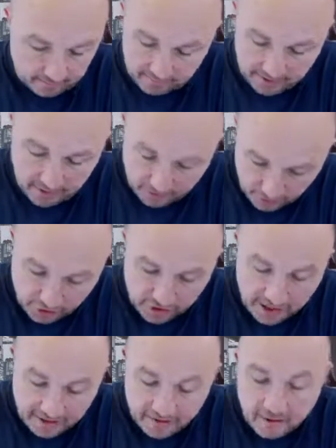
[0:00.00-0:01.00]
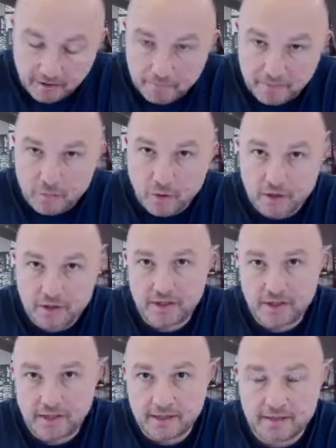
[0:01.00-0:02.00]
such that P1
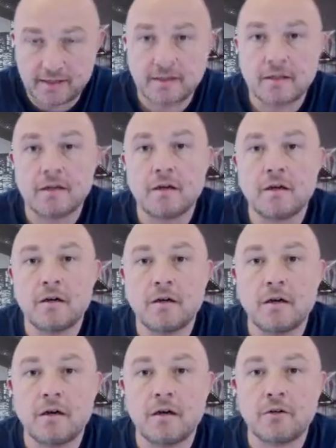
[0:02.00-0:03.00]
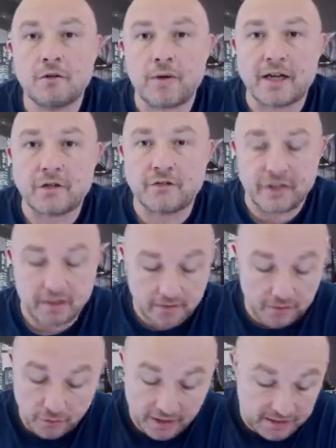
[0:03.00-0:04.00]
is on the right of it.
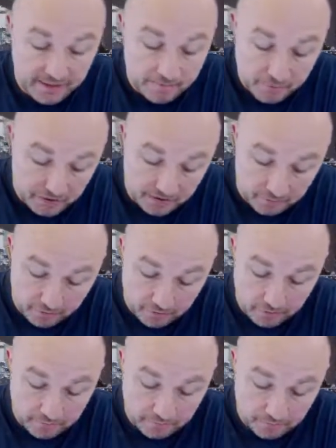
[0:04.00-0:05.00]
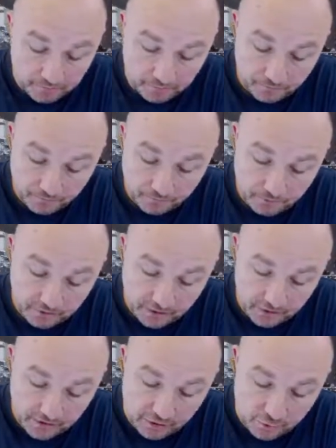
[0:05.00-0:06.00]
So it's impossible. The
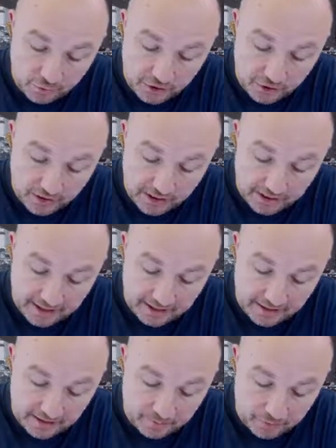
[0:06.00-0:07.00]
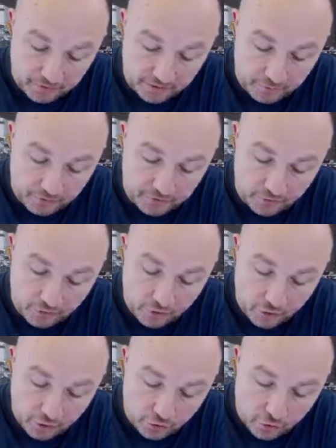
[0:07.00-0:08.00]
situation like that is impossible. So
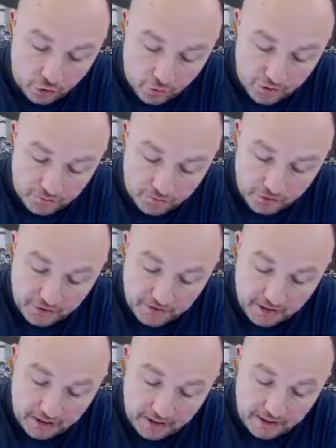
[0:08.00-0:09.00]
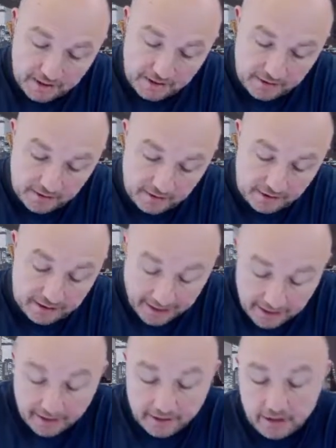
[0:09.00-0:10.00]
the lowest point is
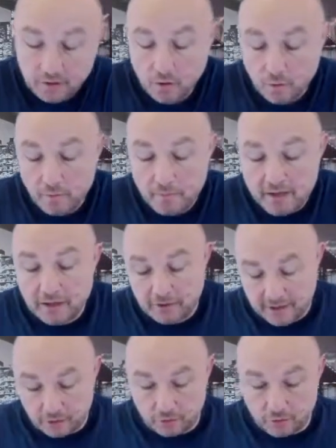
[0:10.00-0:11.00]
clearly belonging to the